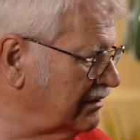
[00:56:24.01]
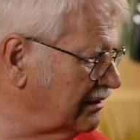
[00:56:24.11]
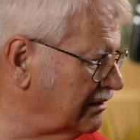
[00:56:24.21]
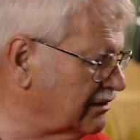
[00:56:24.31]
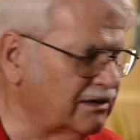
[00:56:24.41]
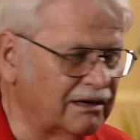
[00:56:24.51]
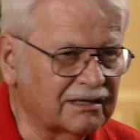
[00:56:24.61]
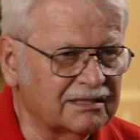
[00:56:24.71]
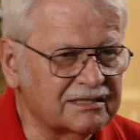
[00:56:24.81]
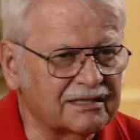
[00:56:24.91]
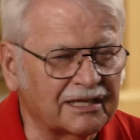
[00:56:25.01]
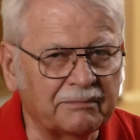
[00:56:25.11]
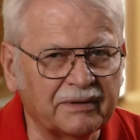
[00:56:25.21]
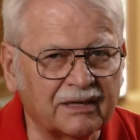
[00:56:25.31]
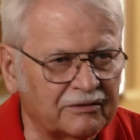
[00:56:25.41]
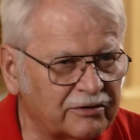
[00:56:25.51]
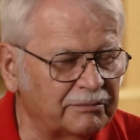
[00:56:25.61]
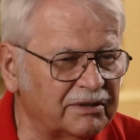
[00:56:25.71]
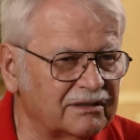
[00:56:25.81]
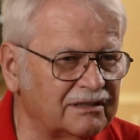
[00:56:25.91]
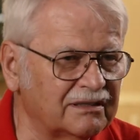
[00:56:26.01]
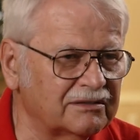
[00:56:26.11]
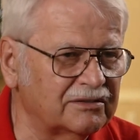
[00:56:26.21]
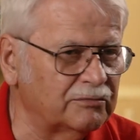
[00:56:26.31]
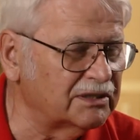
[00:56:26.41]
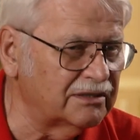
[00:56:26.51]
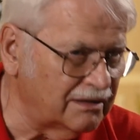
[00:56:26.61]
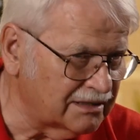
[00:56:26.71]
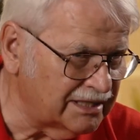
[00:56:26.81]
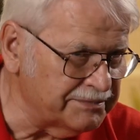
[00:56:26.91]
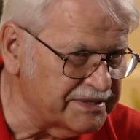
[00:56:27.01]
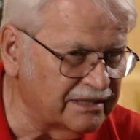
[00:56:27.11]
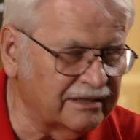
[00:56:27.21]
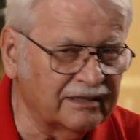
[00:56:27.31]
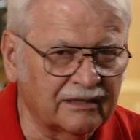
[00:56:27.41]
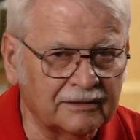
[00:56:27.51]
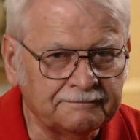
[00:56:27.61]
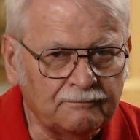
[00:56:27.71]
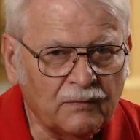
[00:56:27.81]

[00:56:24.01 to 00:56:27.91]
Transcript: a little dog set up here, tribute you know, to what dog teams did there.